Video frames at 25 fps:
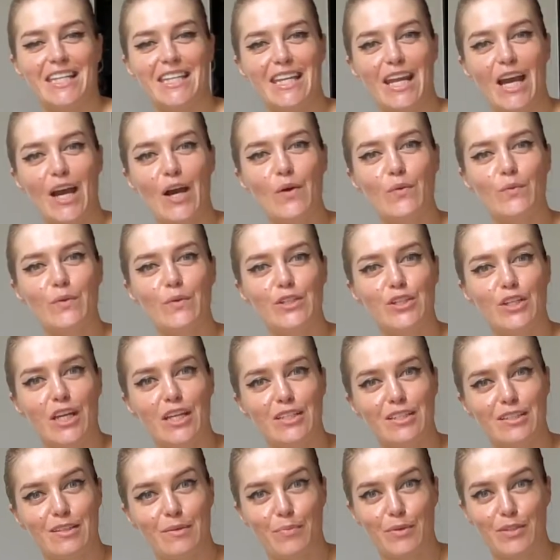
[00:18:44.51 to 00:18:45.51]
Now we
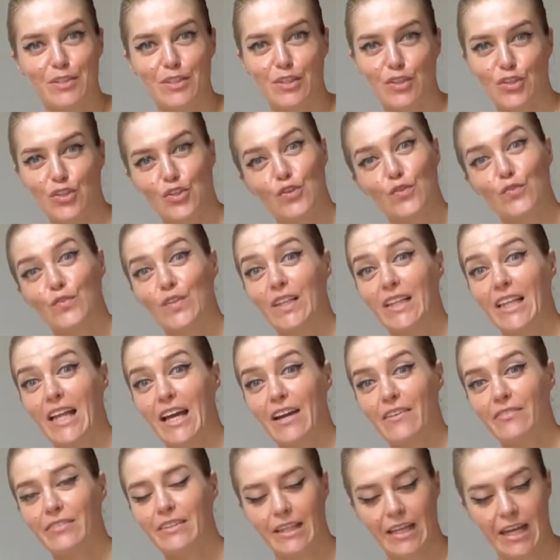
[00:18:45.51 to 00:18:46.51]
change the position of the
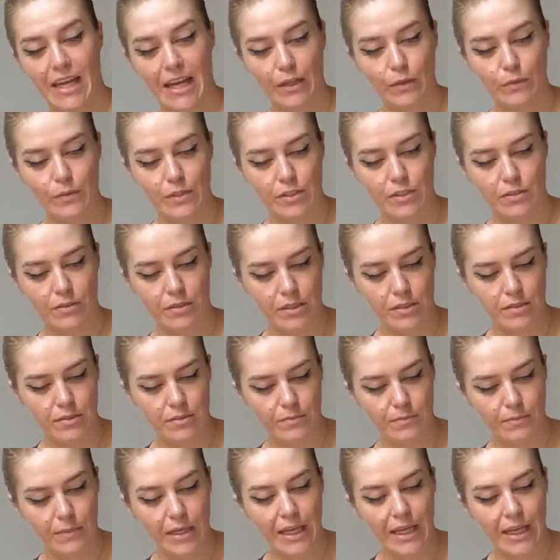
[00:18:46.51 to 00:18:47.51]
left leg. We try
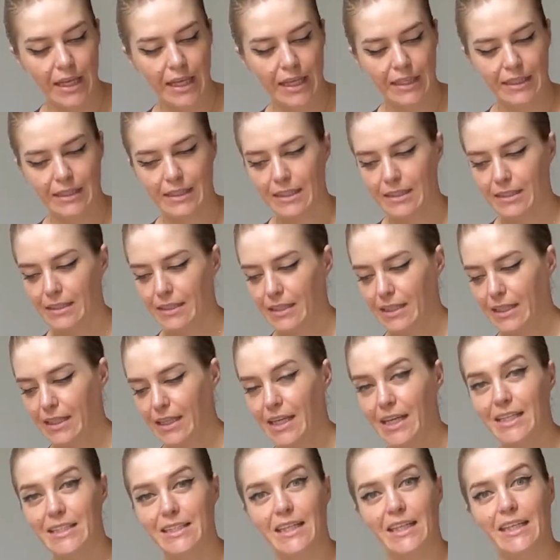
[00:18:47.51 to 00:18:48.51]
to make the
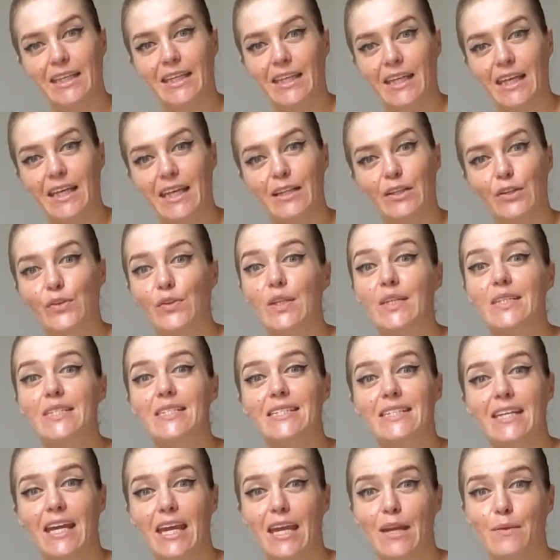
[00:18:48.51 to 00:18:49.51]
knee and the heel on the
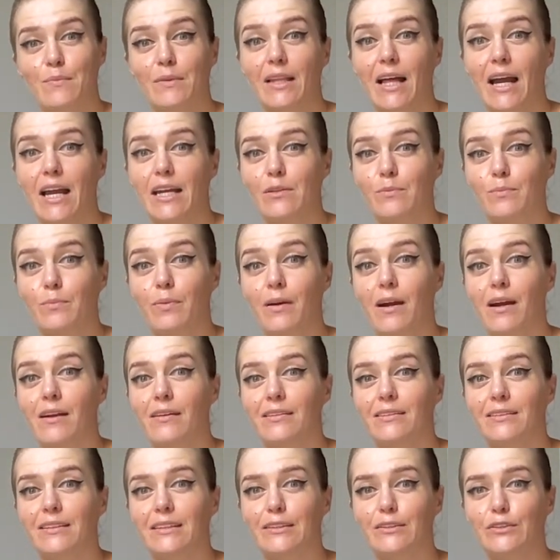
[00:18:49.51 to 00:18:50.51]
same line,
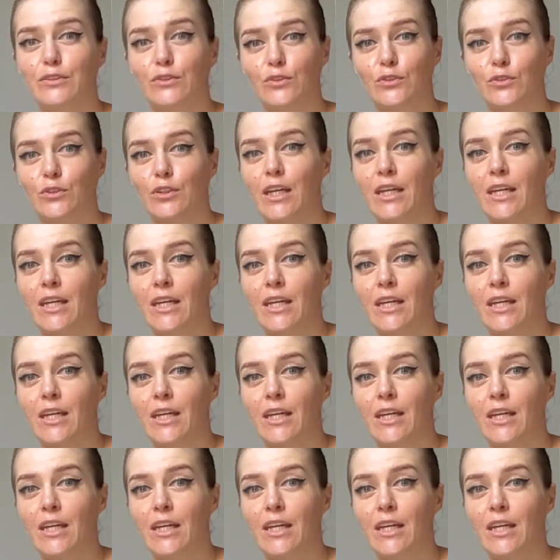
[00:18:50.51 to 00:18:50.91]
parallel to